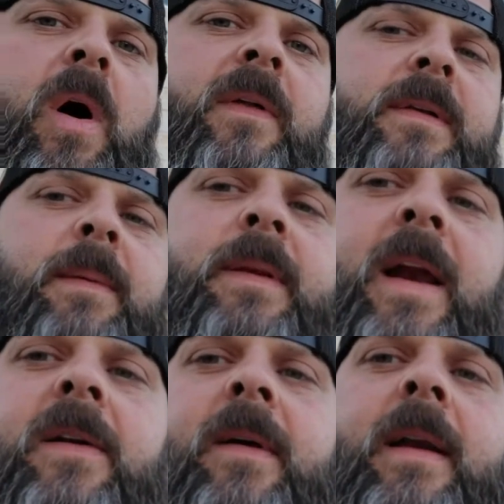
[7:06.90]
that's
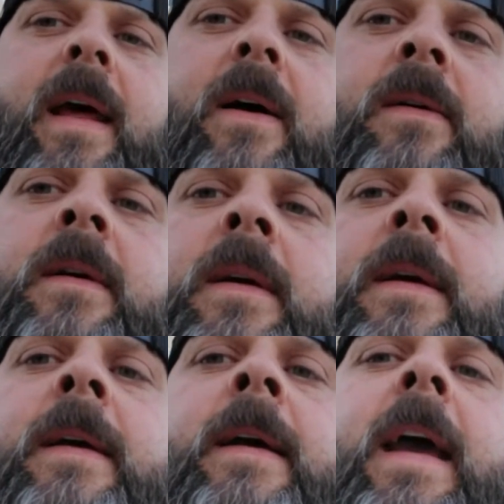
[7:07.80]
upstairs right now,
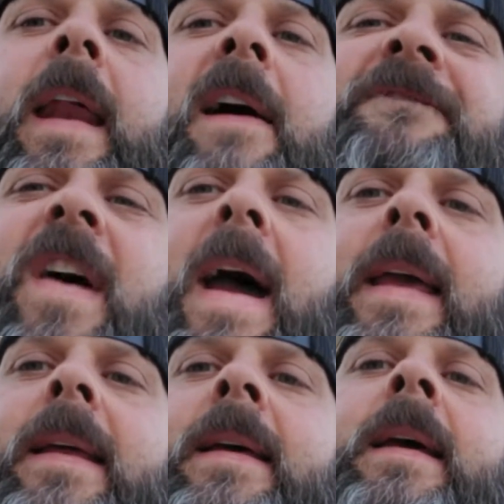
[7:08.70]
and I
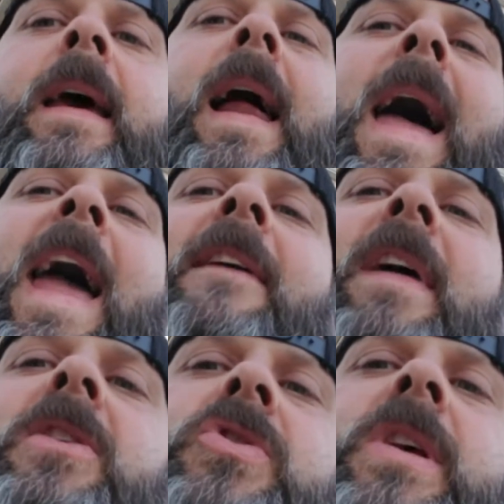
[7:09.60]
fight. And I had
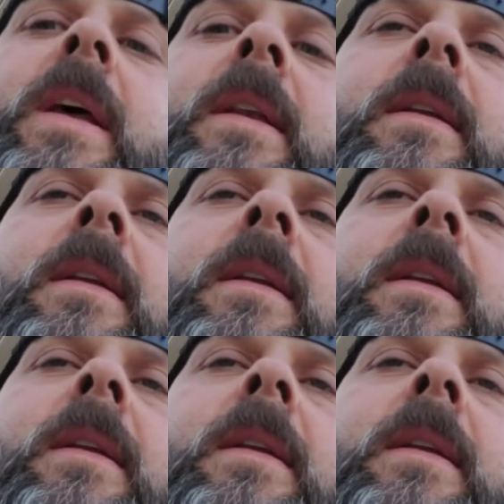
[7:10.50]
that shit